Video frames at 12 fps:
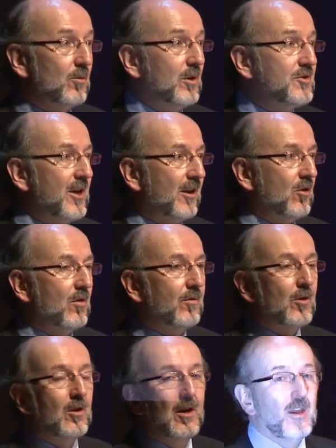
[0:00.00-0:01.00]
will take
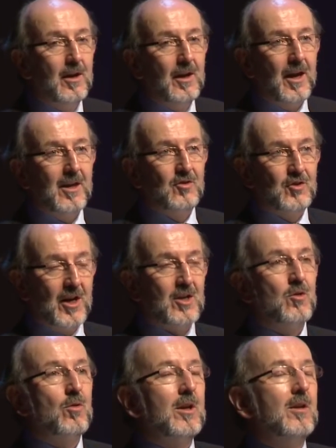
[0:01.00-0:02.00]
over in
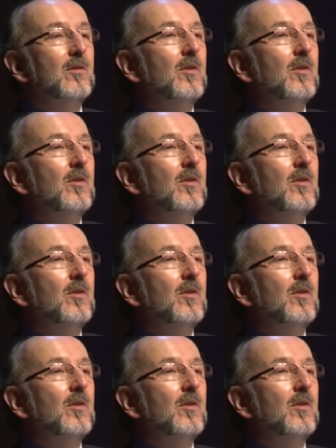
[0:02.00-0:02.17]
January